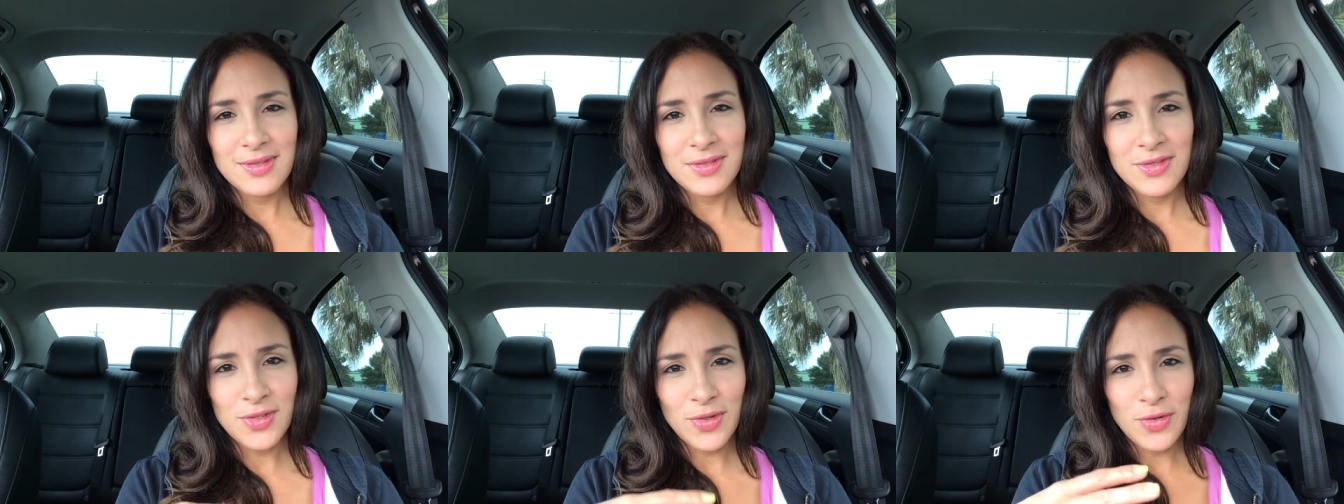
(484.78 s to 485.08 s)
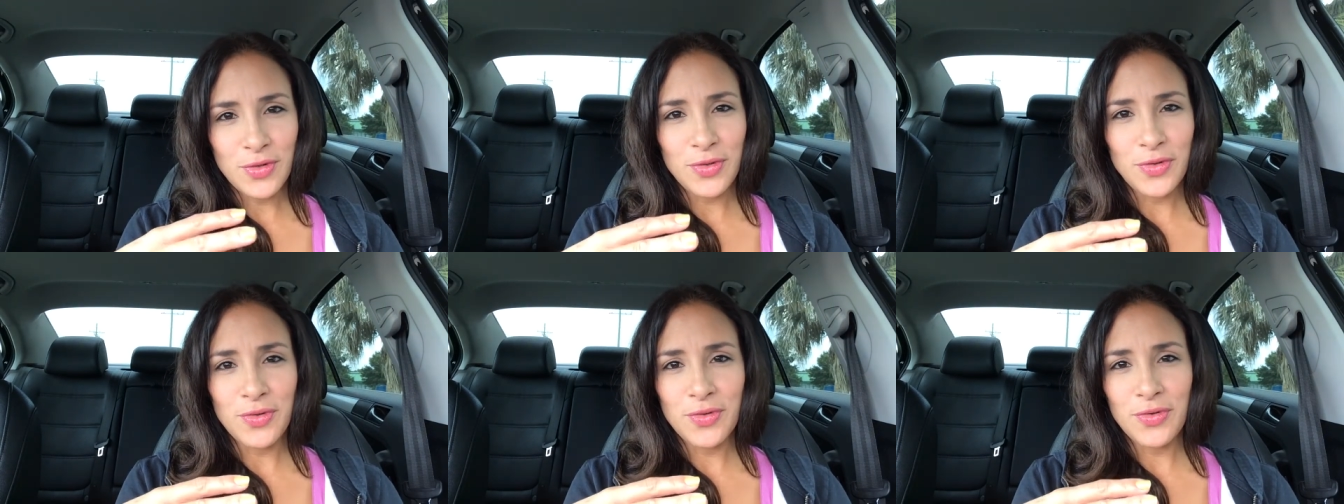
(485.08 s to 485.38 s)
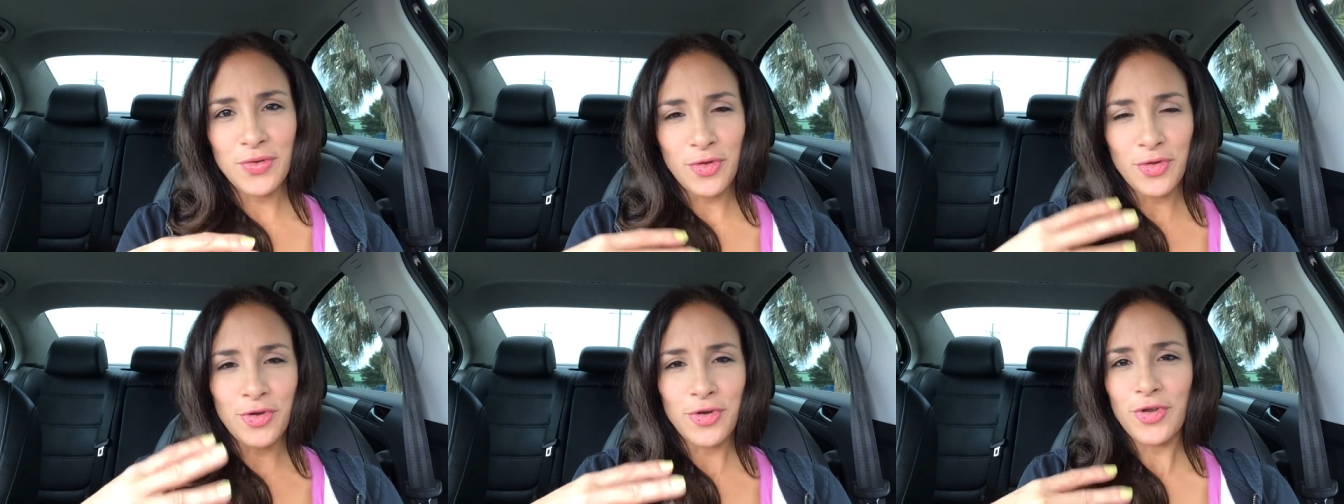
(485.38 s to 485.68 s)
So you,
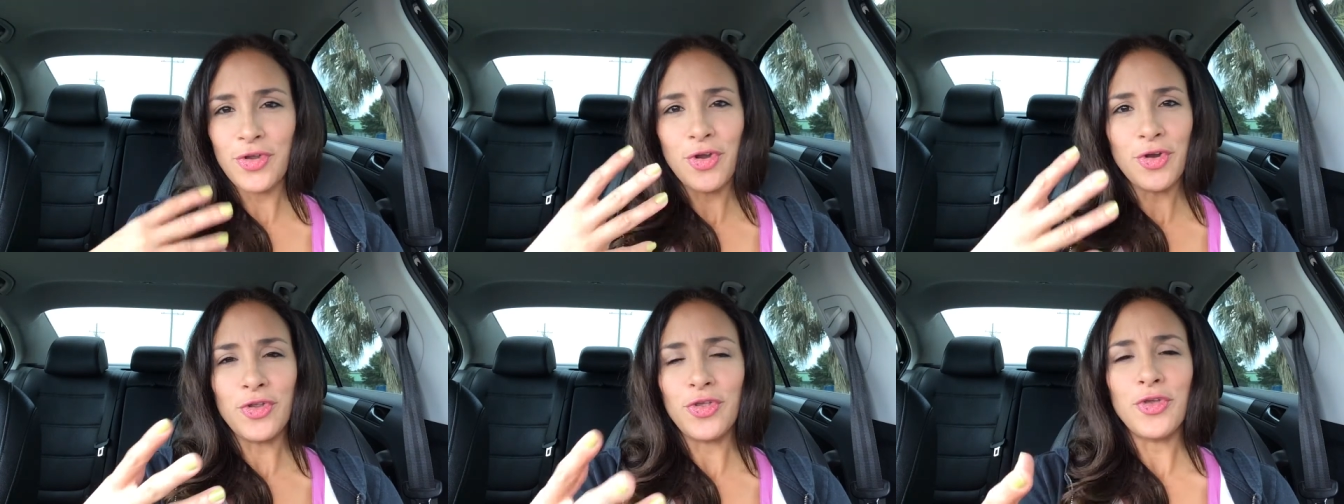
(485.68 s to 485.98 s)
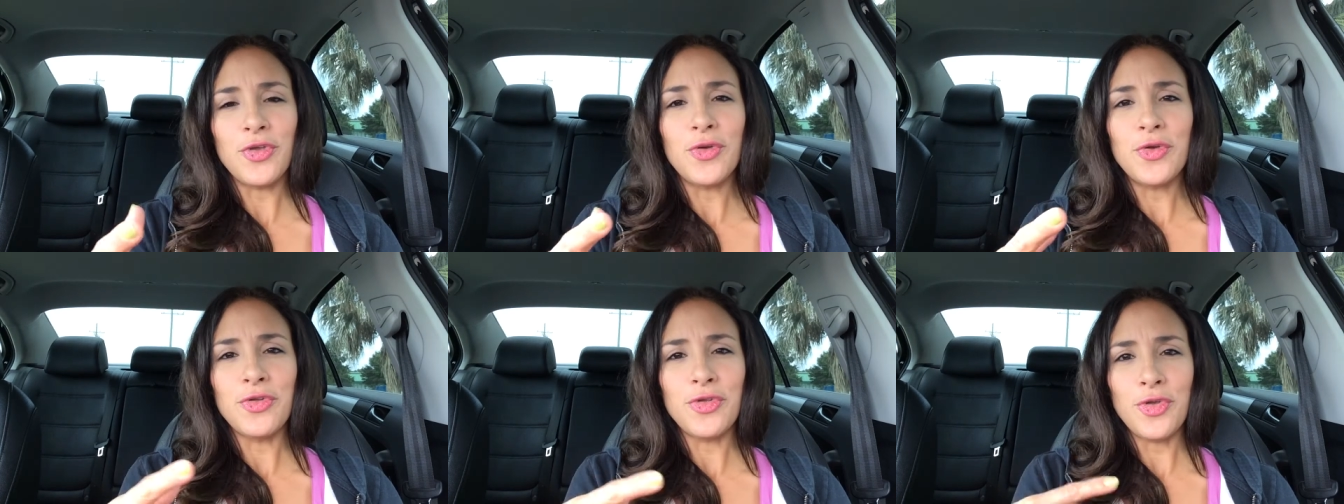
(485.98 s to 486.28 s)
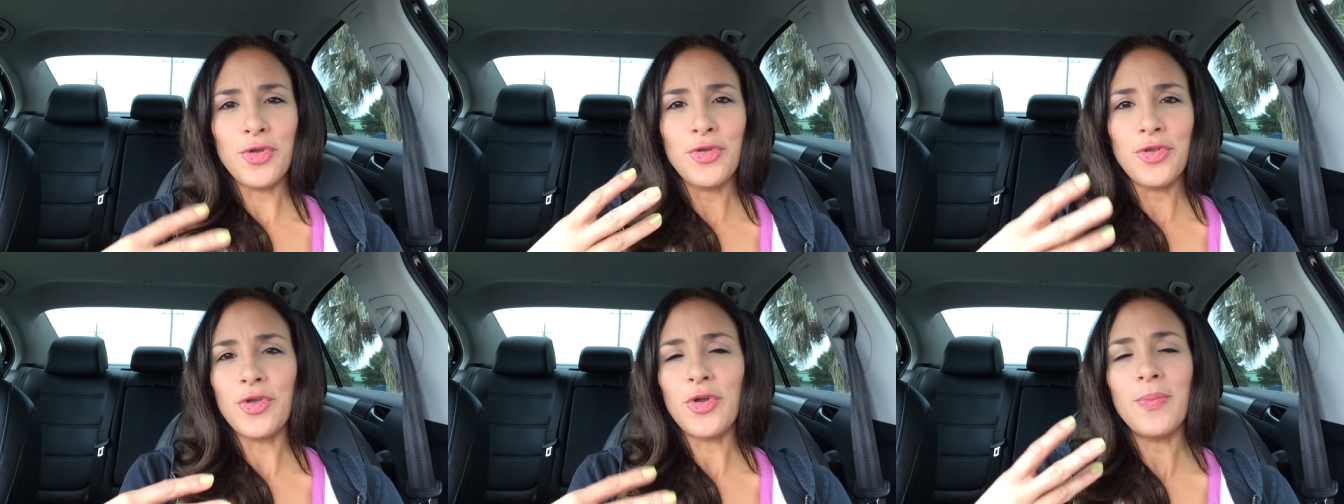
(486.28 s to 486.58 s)
you, you're you,
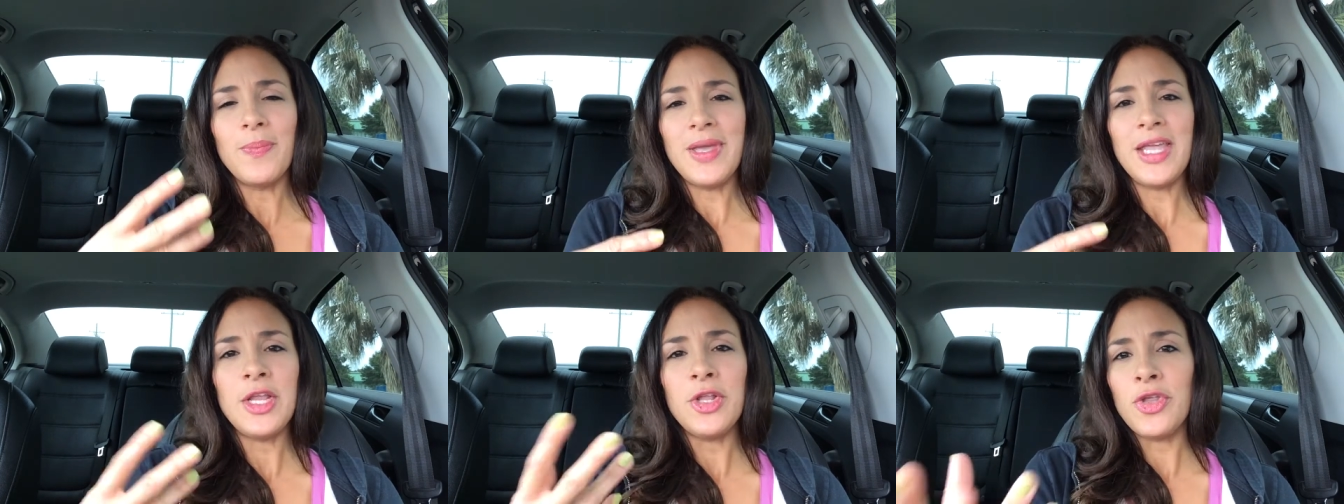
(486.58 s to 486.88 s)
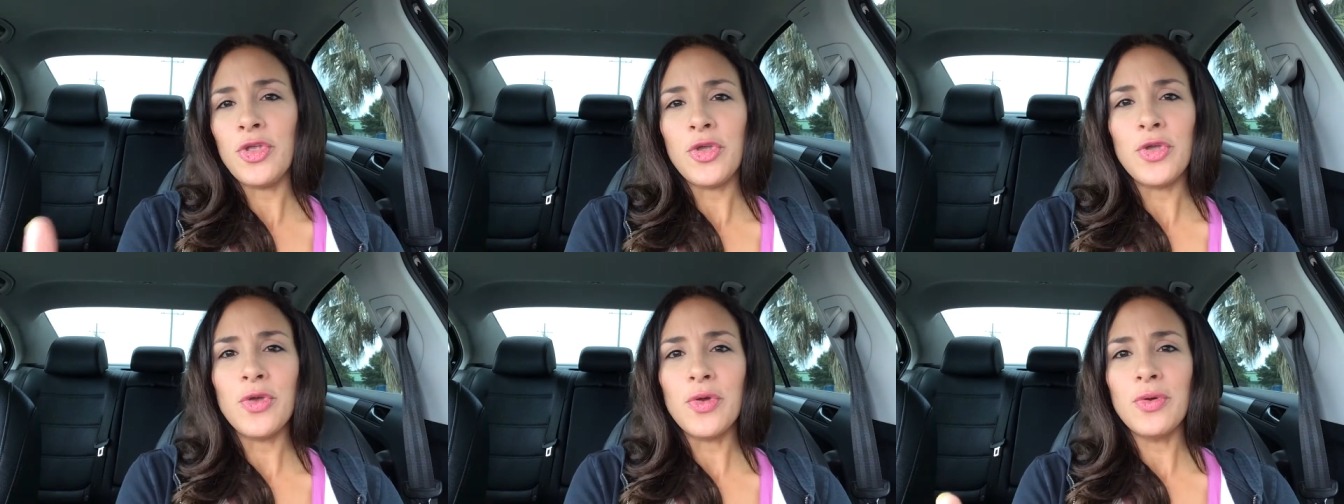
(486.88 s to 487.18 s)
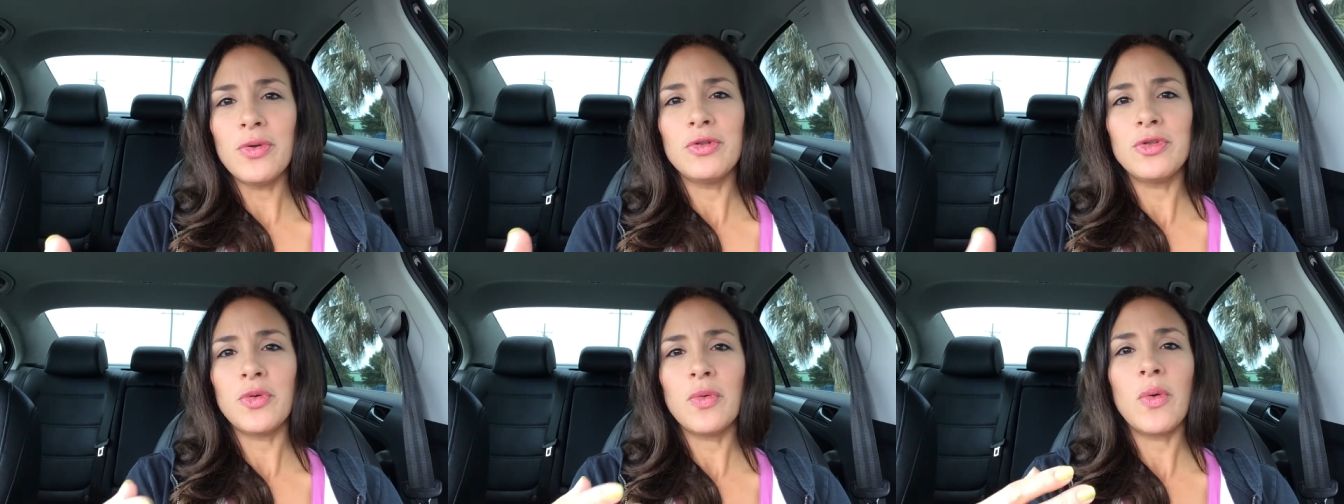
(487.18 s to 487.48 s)
you, you're being
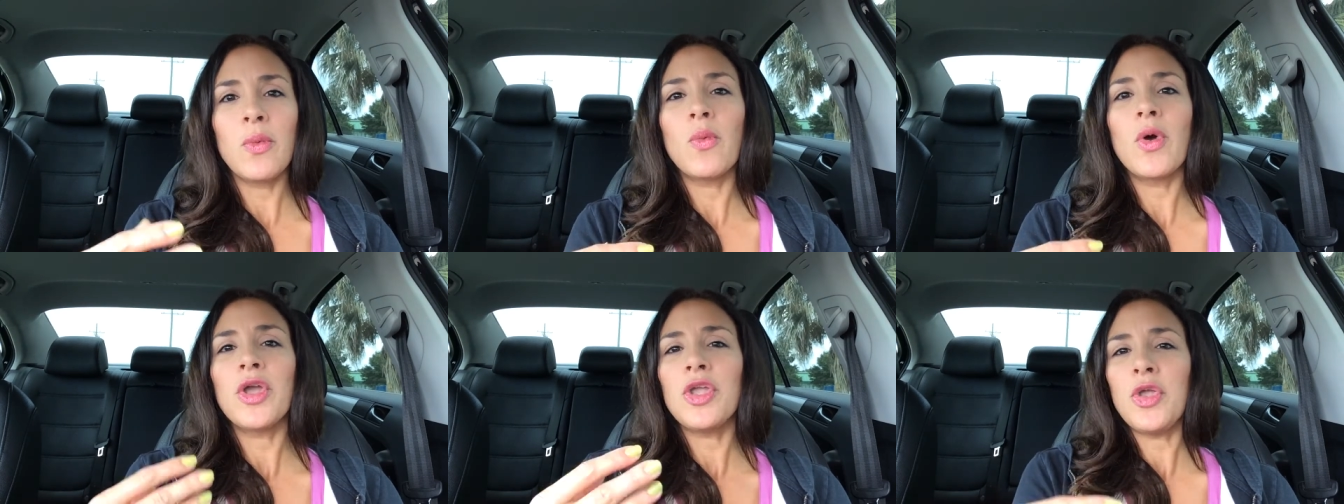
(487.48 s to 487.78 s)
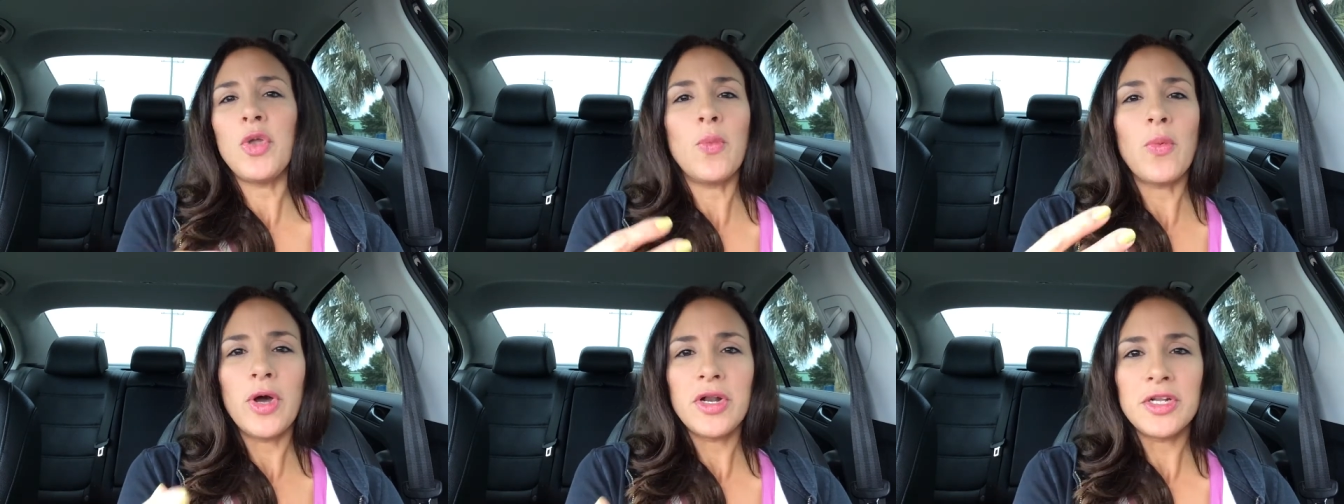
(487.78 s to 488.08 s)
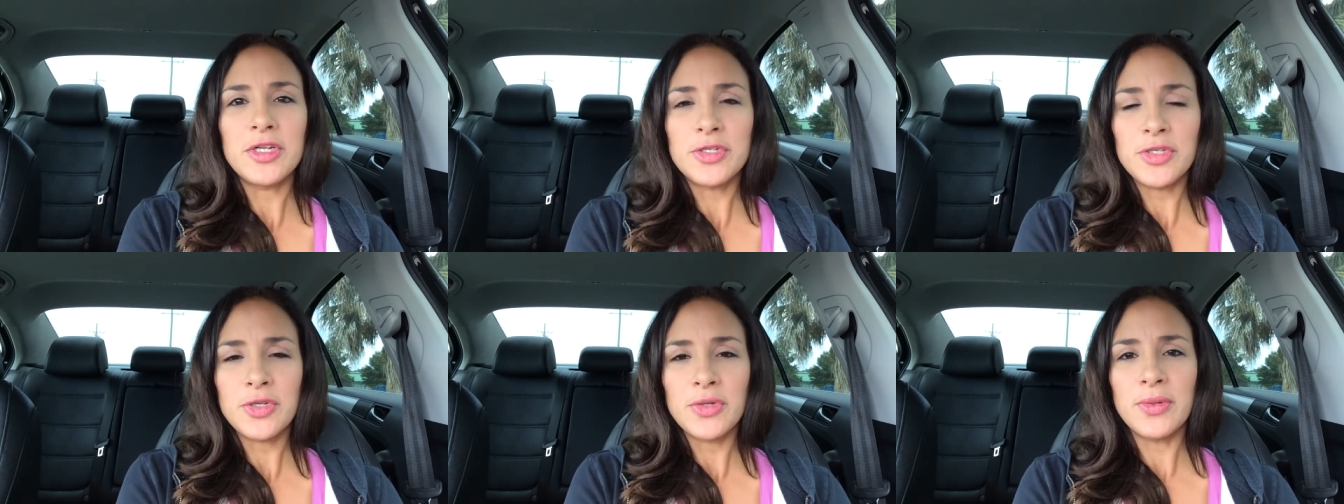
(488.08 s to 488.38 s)
you, doing what you
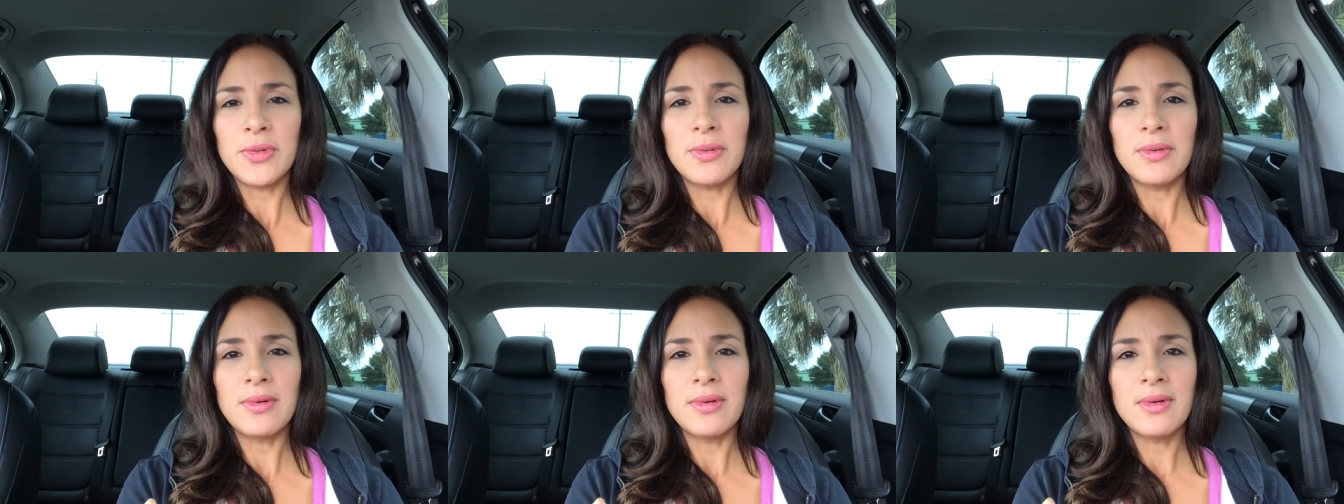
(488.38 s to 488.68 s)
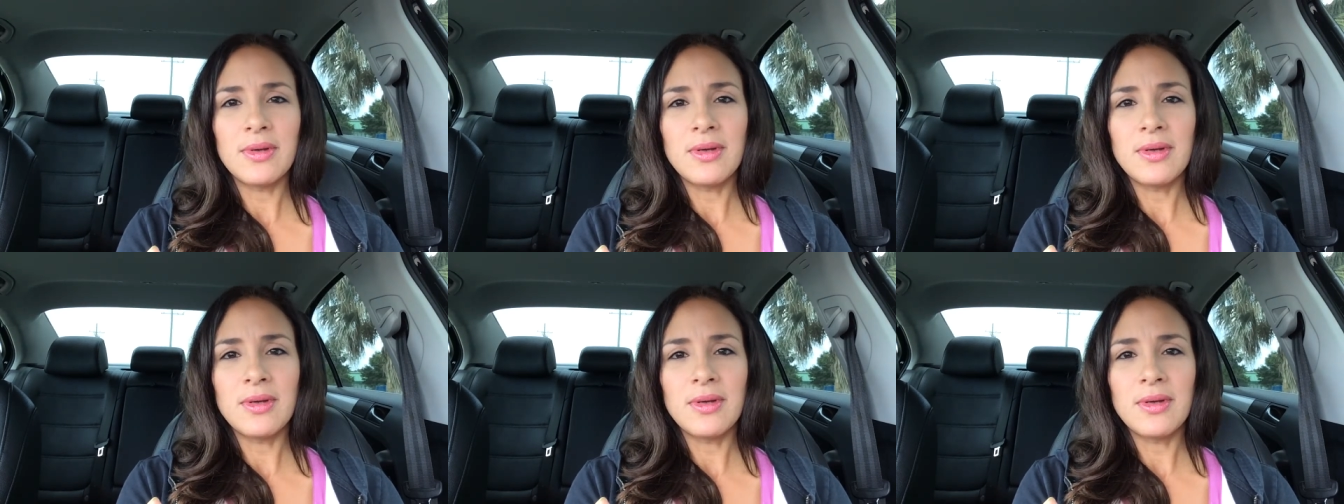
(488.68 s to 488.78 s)
want to do,